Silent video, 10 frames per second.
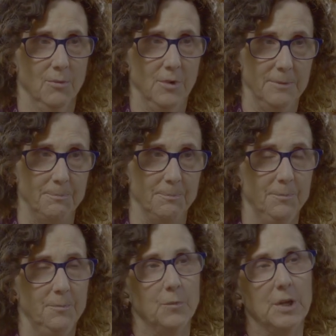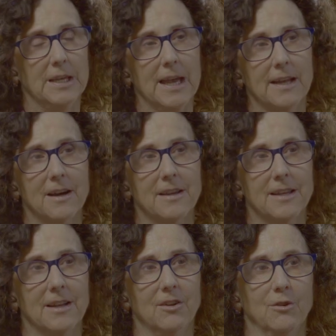We, we cannot
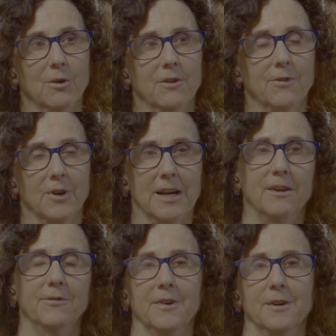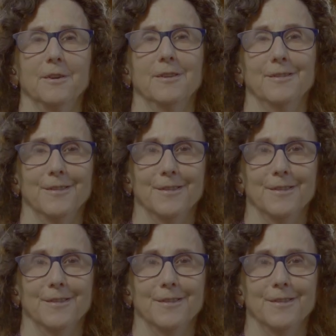yet do it for alpha